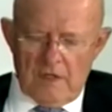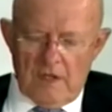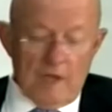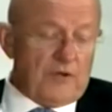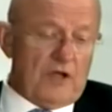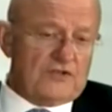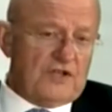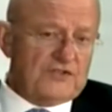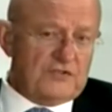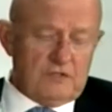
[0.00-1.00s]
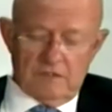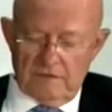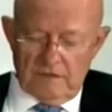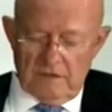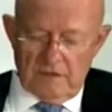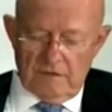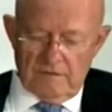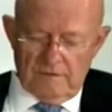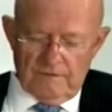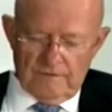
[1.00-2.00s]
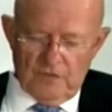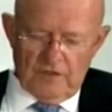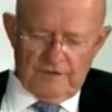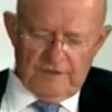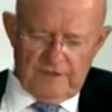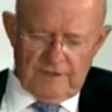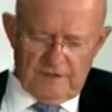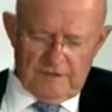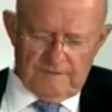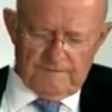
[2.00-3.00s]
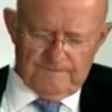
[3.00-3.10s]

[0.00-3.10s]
I apologize to you. One of the